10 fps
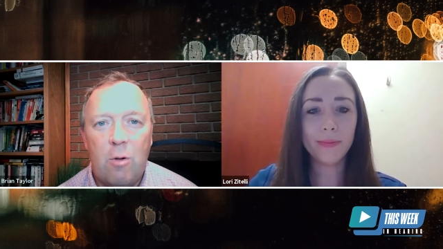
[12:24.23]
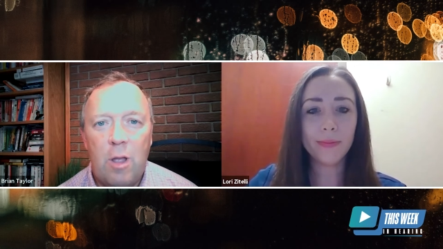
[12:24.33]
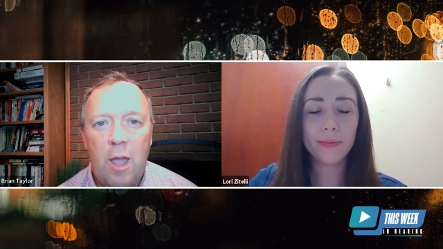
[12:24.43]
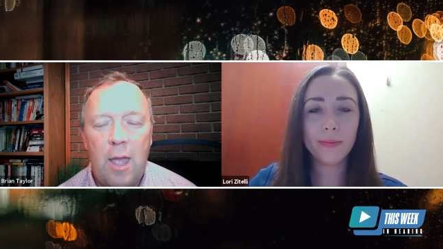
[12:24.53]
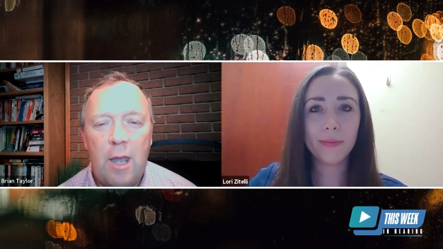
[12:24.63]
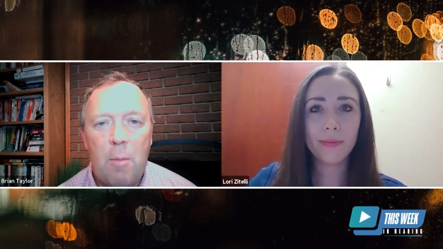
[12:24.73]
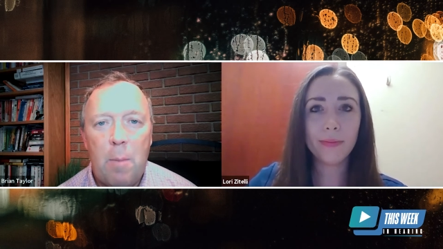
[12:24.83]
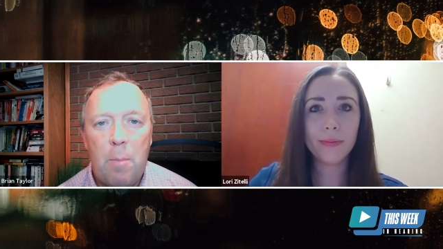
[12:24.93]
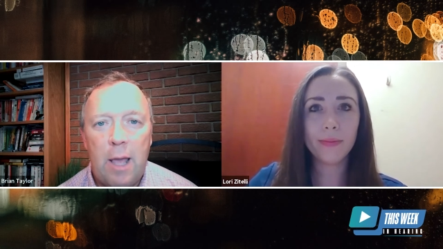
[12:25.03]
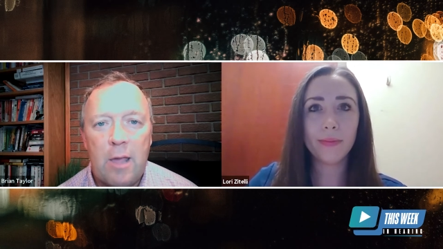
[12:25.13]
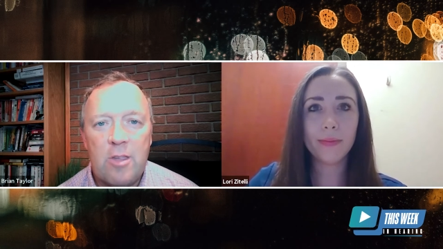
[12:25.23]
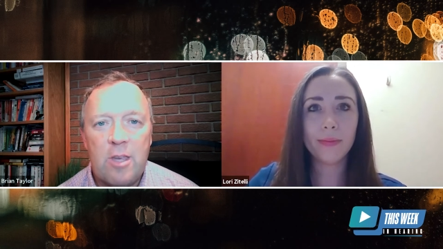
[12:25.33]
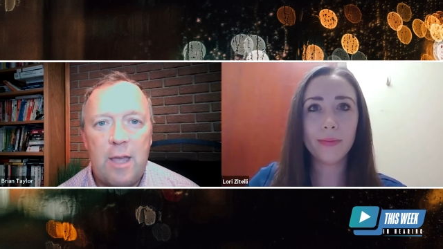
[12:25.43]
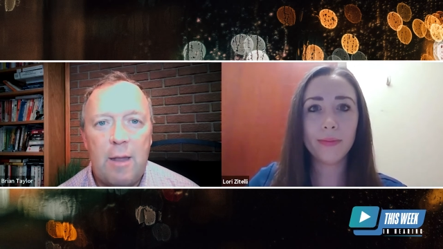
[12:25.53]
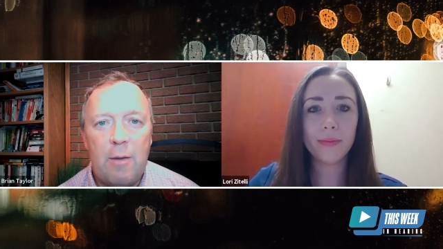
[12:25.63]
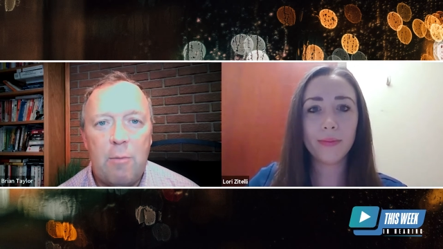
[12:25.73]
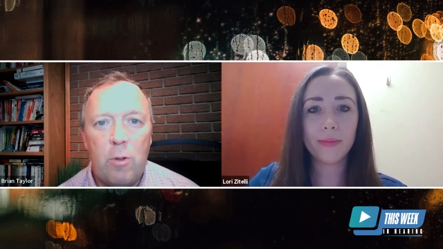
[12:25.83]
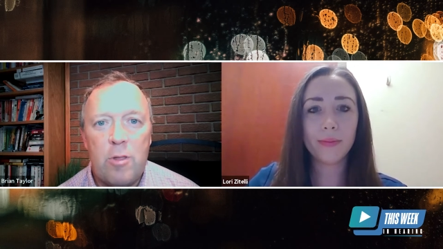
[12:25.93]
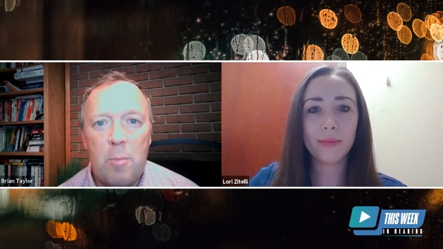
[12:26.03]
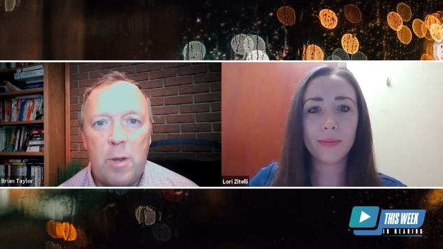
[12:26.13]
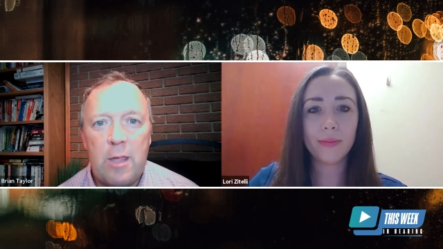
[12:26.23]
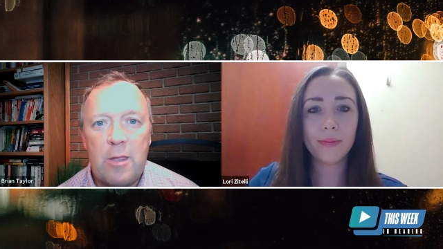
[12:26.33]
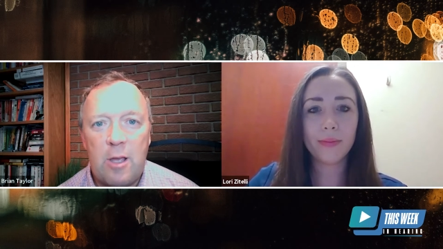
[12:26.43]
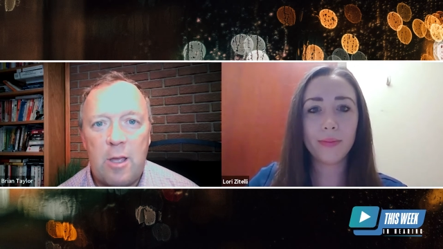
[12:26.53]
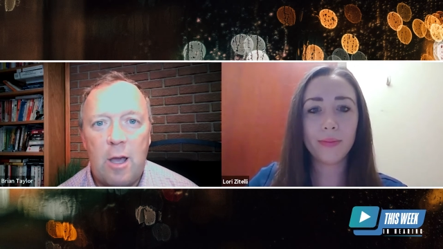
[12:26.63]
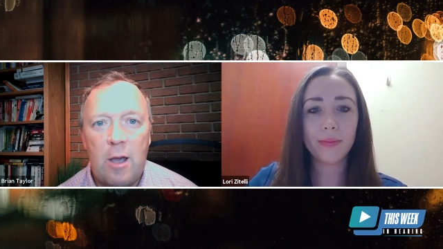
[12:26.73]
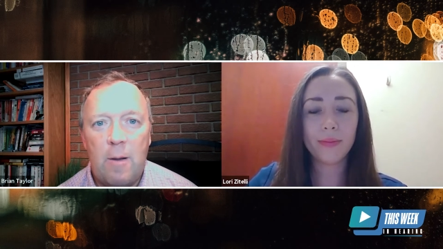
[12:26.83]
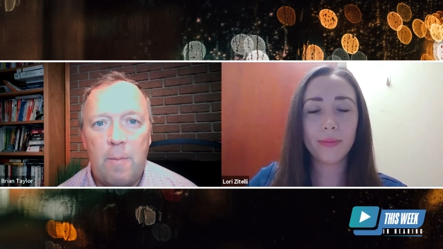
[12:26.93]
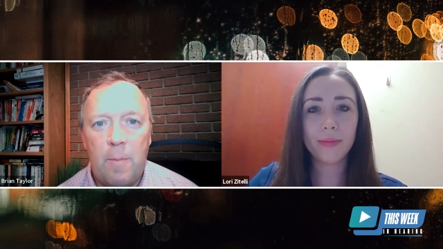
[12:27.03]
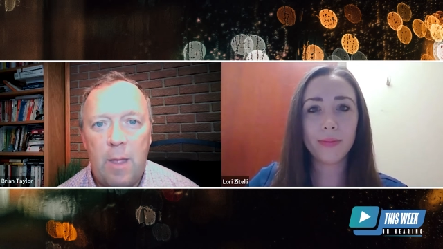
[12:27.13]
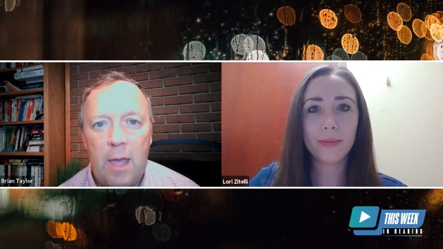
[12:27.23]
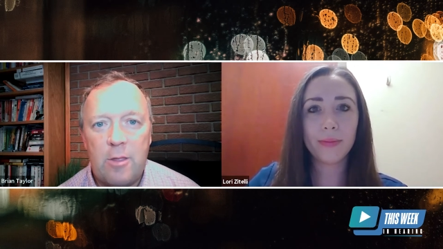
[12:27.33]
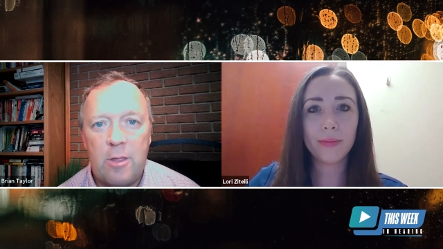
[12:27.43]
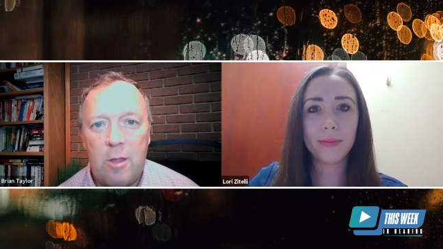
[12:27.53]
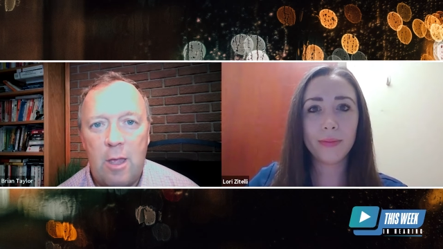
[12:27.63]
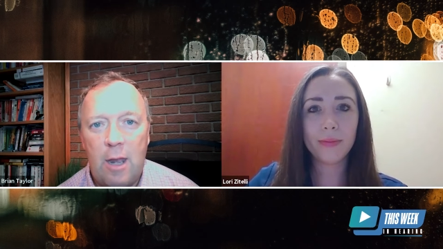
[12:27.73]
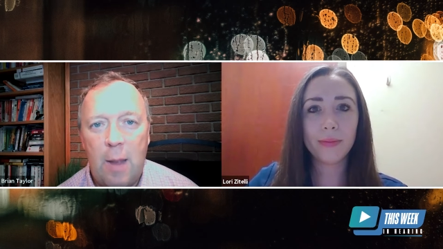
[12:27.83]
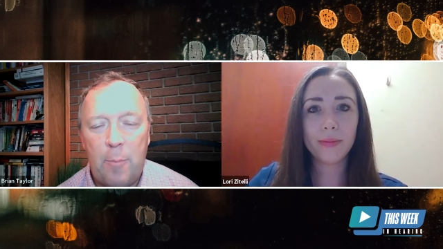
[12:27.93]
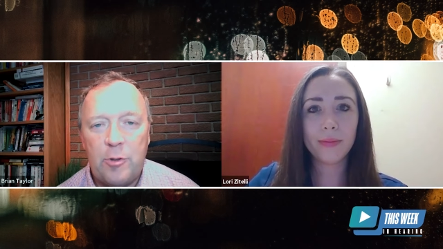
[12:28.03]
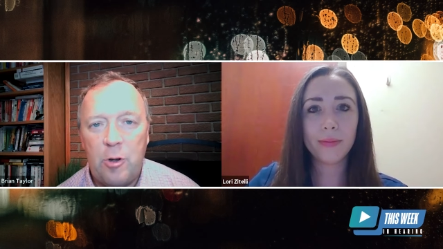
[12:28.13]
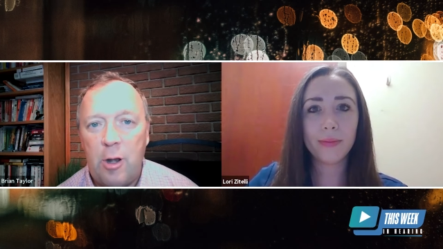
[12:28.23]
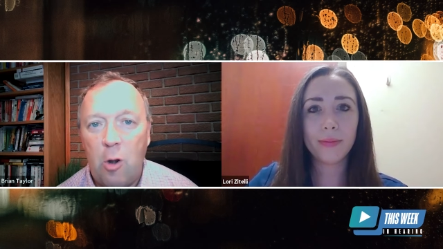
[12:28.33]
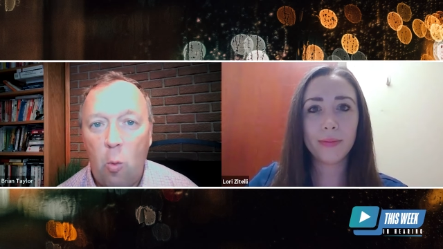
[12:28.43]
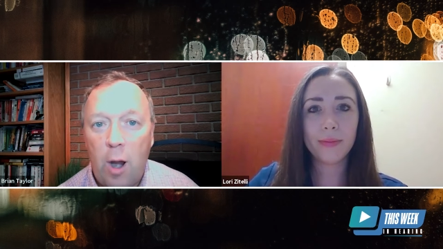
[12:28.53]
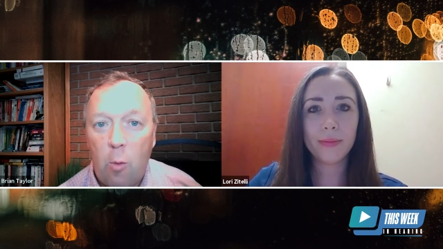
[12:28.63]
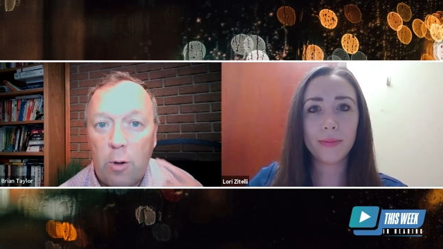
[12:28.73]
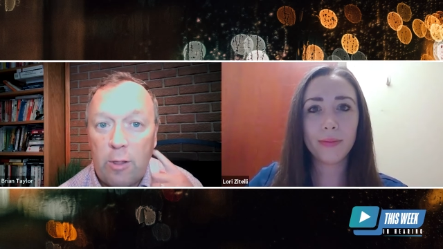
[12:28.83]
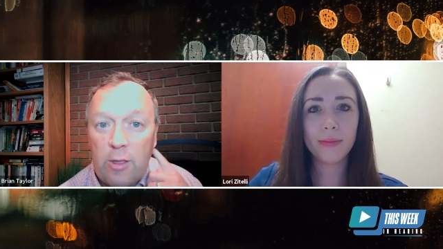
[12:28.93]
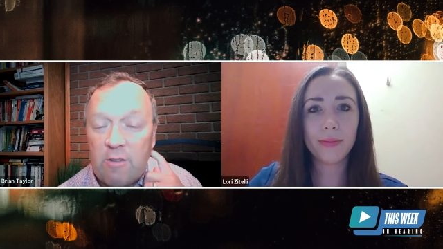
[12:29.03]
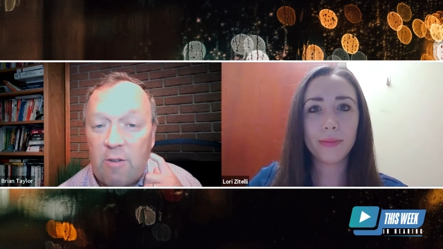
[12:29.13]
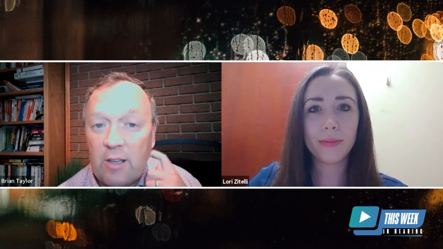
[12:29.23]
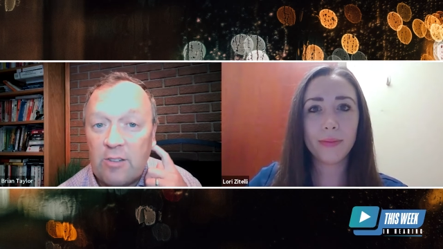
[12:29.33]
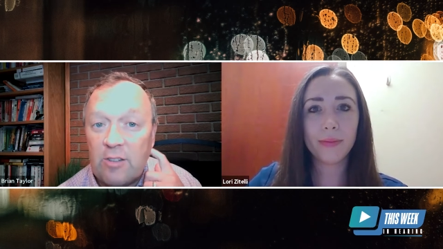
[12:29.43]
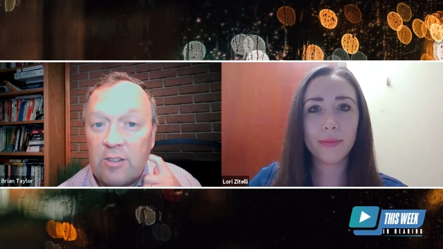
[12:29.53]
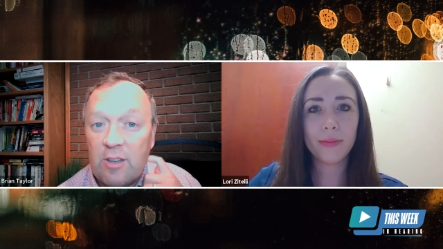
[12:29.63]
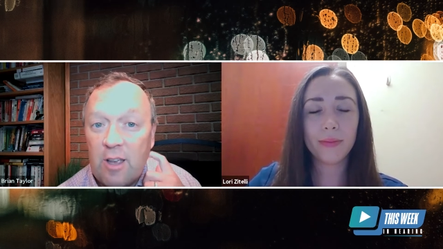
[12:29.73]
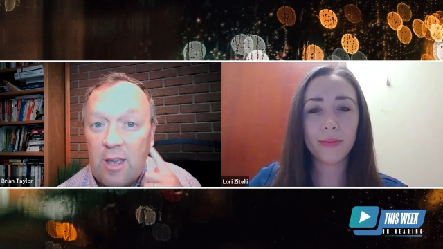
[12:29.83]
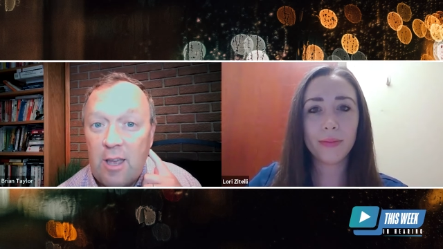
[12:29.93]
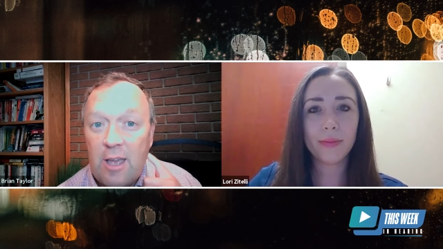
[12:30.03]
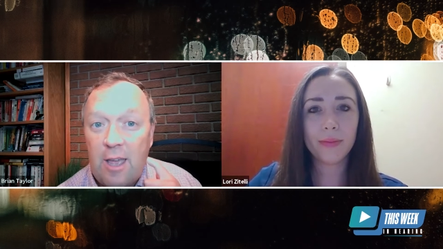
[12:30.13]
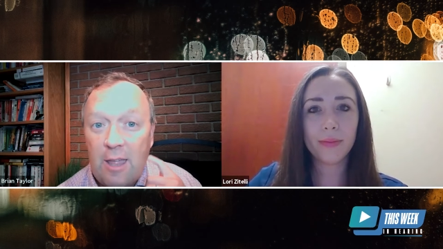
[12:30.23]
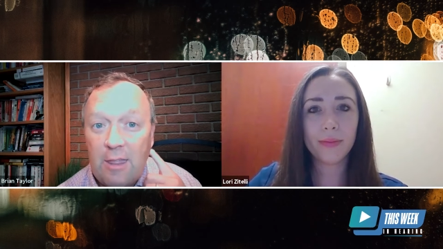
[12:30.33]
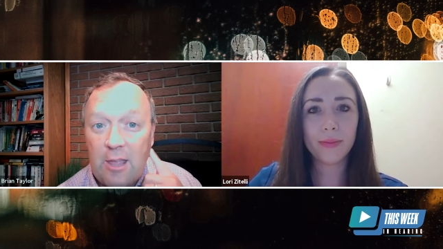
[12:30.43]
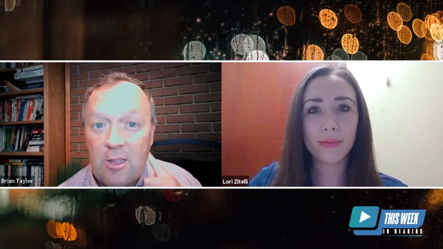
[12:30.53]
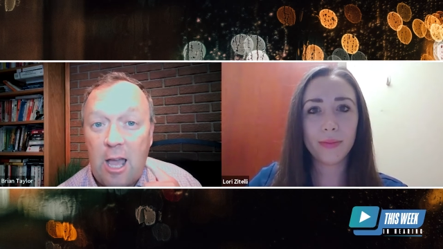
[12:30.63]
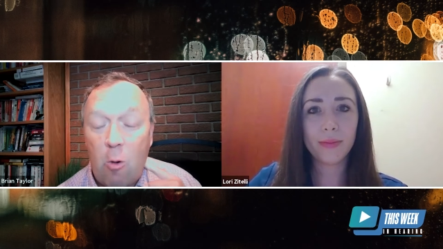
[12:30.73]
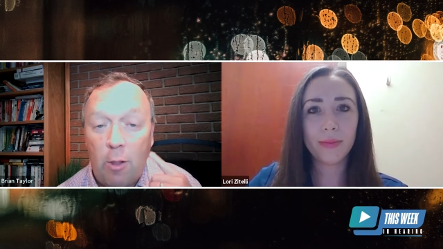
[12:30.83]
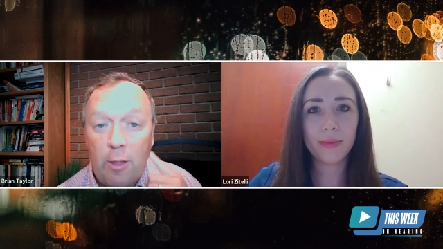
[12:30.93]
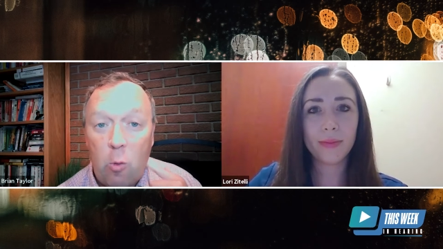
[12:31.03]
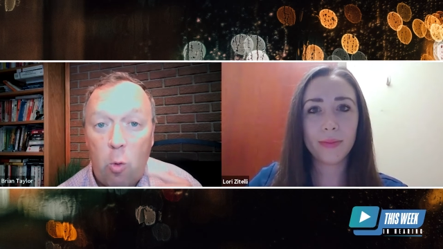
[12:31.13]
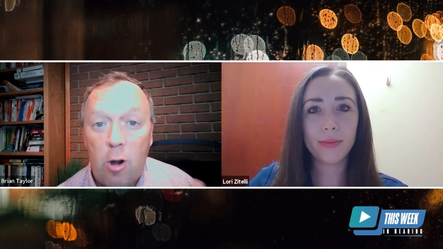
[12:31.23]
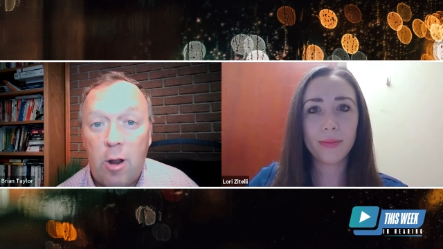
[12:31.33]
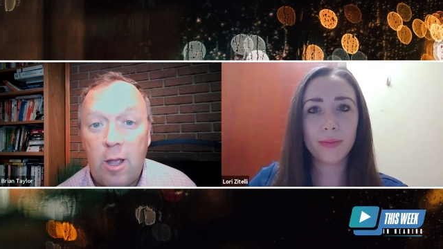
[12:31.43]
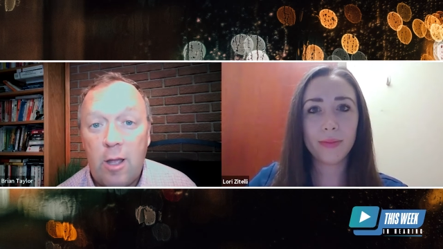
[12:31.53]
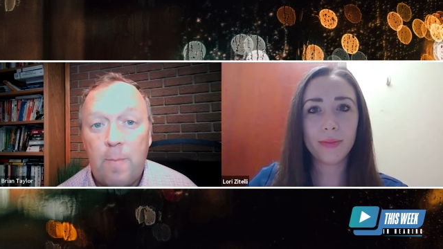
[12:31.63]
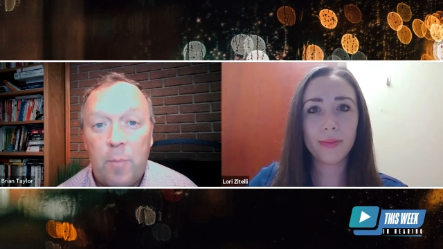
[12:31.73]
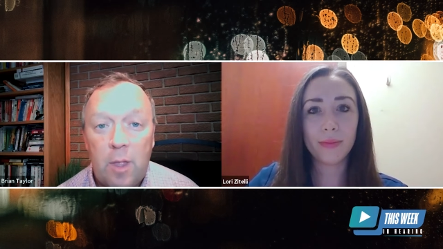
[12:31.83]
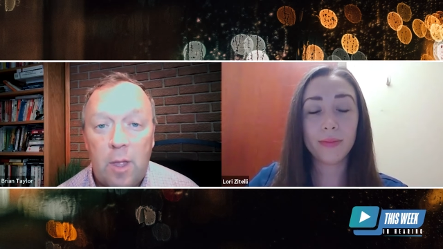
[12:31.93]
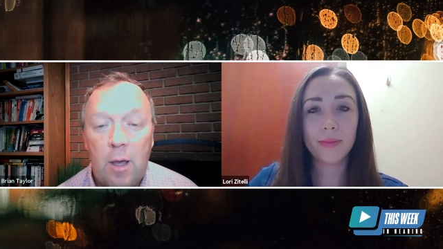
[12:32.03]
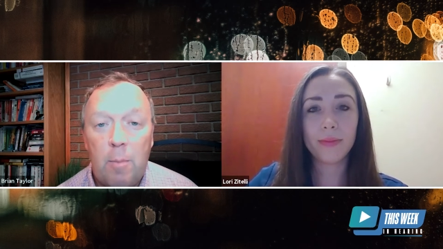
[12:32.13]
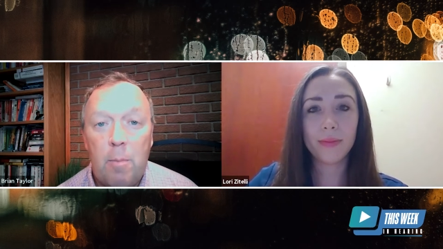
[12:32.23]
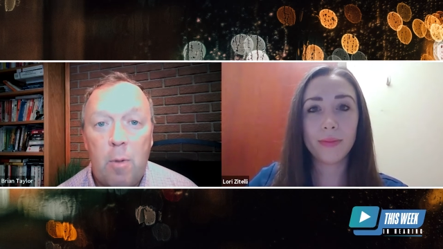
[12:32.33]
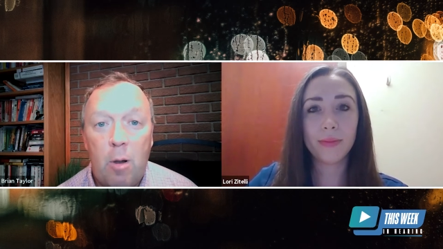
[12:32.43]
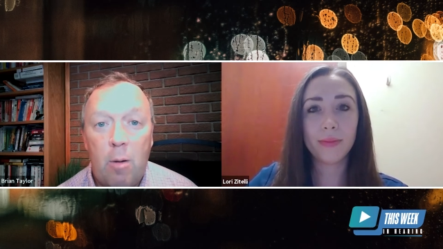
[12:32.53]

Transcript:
Speaker 1: and I, am guessing that when somebody uh, has a, an opportunity to wear one of these devices and they see how well they work, um,